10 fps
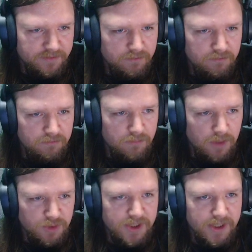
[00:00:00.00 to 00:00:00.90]

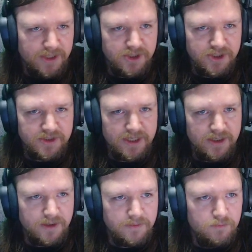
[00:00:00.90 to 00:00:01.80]
Mostly just
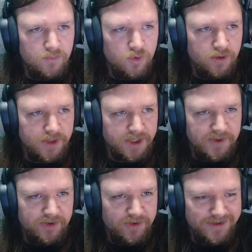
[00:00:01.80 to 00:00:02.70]
getting more
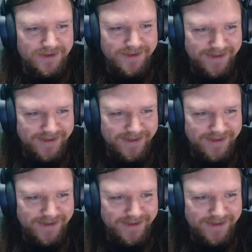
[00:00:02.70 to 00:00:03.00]
experience.